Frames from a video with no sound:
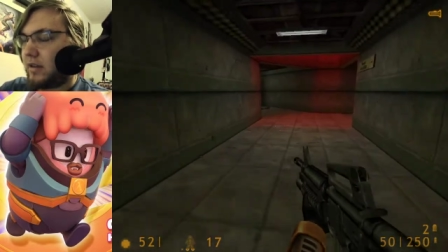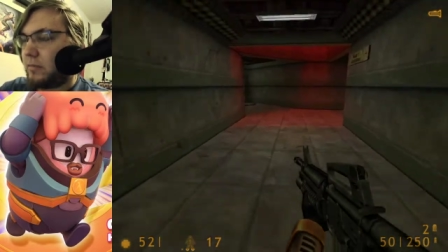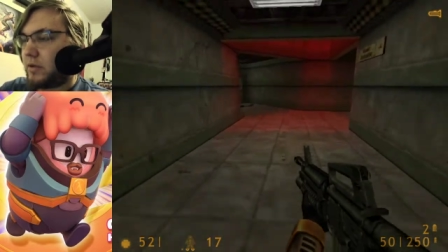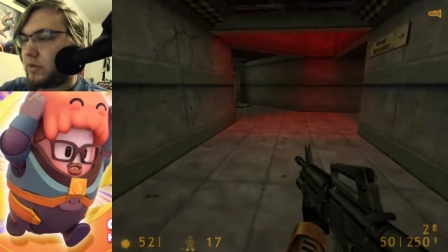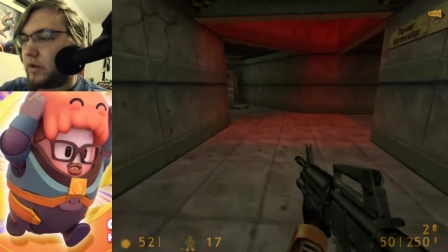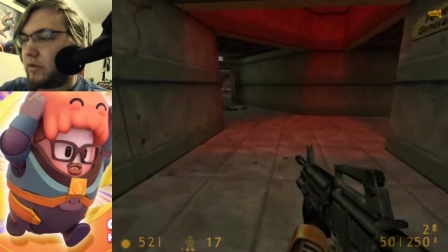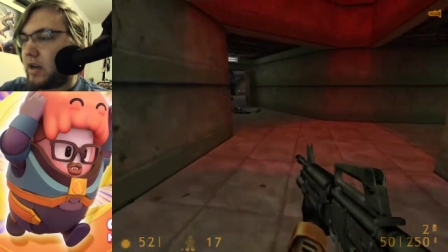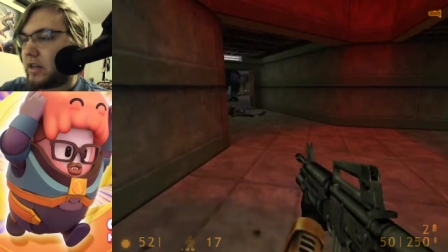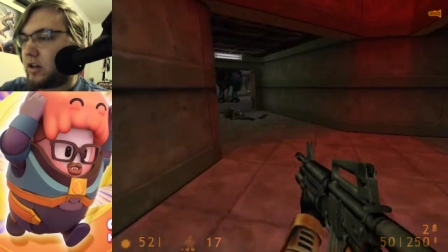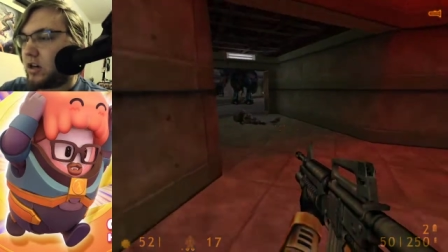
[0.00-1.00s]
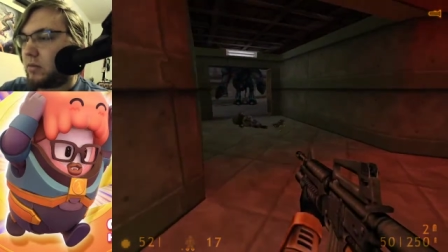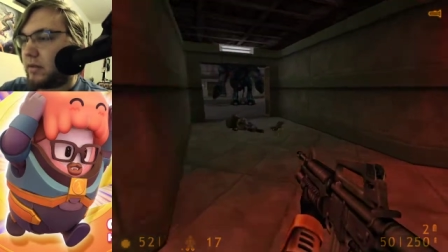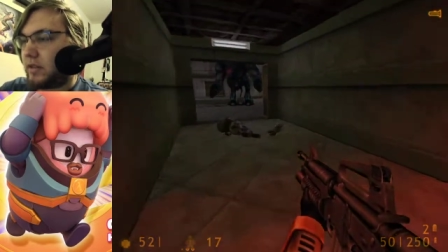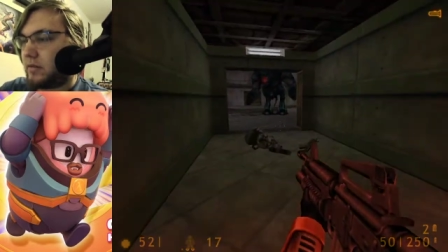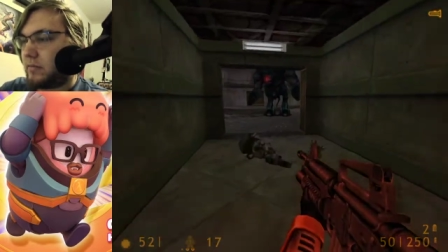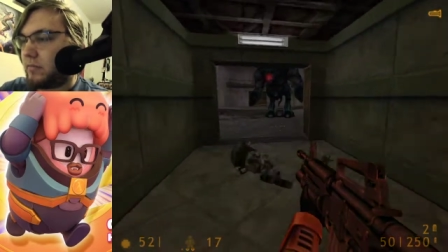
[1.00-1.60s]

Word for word: I'm between a rock and a hard place.